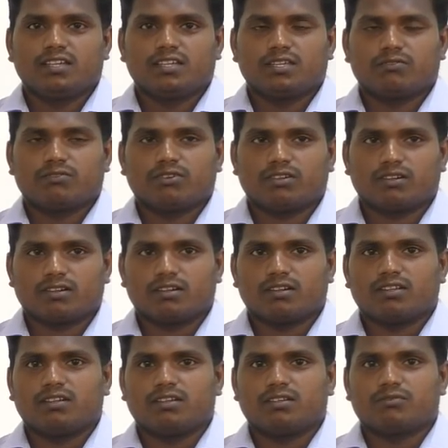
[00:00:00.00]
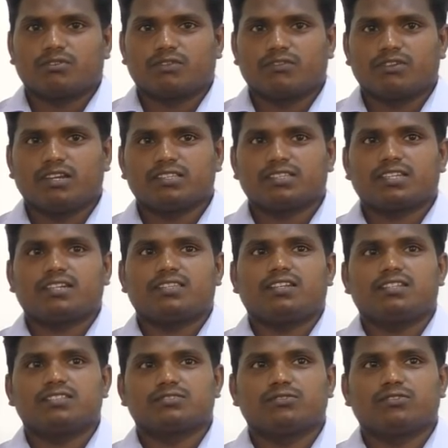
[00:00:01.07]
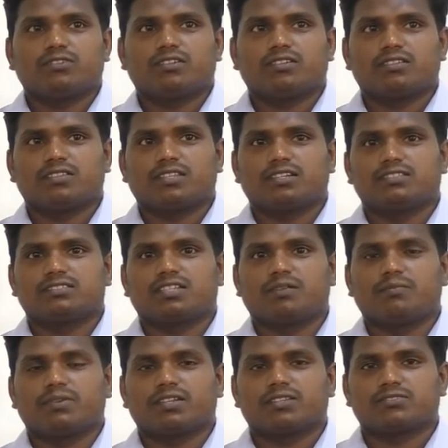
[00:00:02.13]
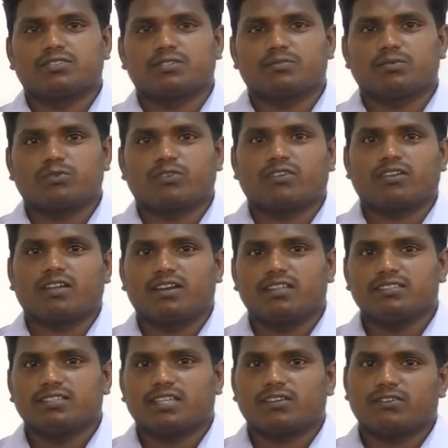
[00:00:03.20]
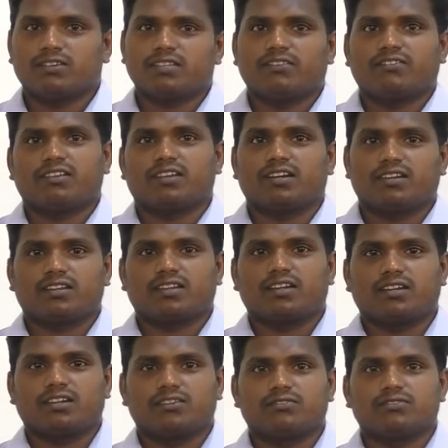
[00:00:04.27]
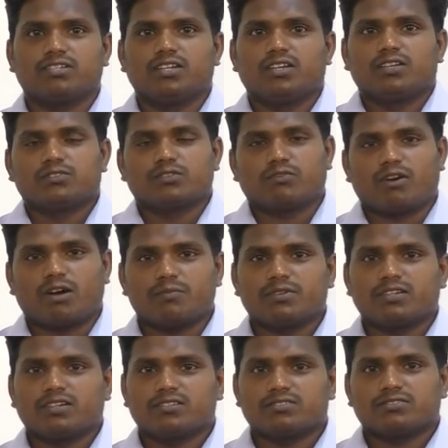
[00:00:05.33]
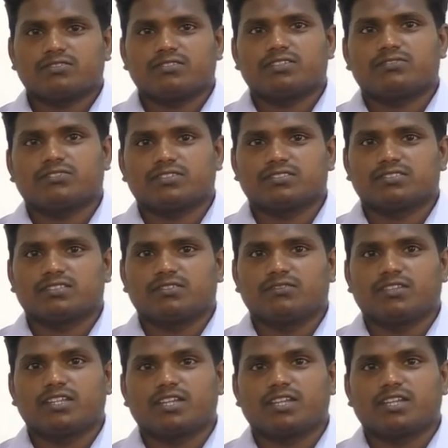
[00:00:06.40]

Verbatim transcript: if you are uh, if you are feeling that that is good that is helping us to improve our knowledge then only they will continue so for me also it was uh, very